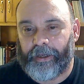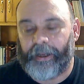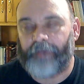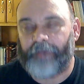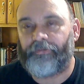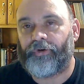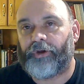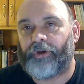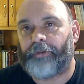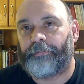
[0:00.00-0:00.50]

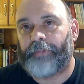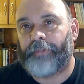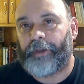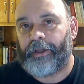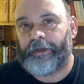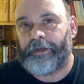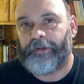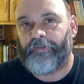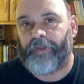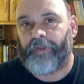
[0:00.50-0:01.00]
every
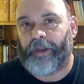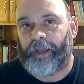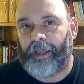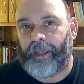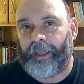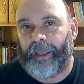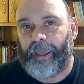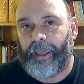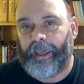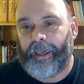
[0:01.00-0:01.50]
opinion that I
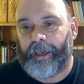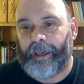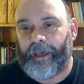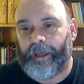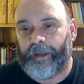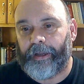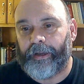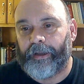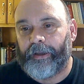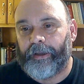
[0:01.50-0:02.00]

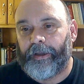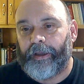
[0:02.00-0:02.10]
had,